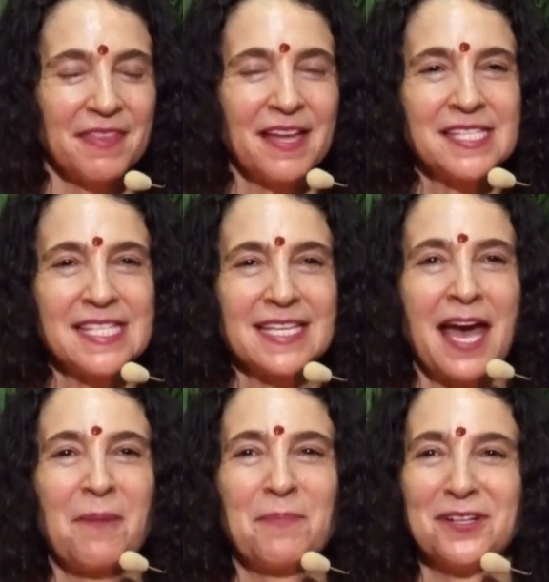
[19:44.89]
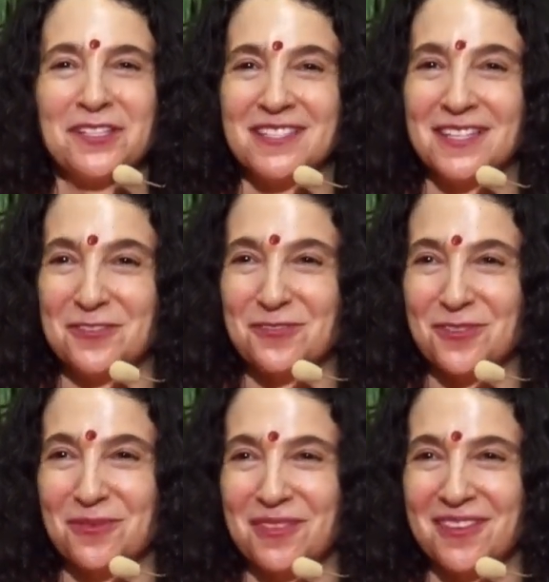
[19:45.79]
That's the capital T
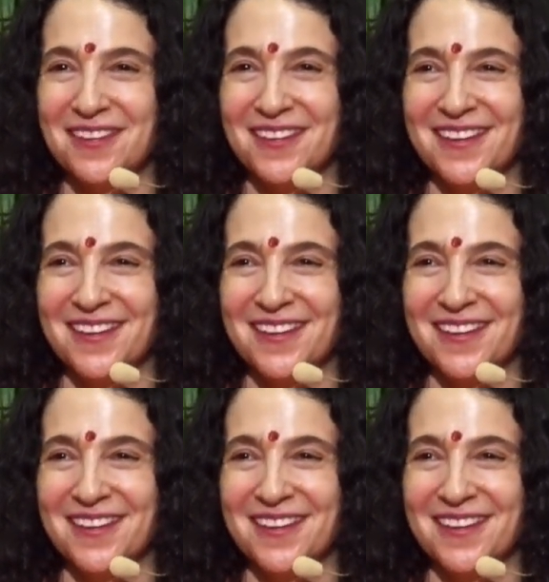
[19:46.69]
truth.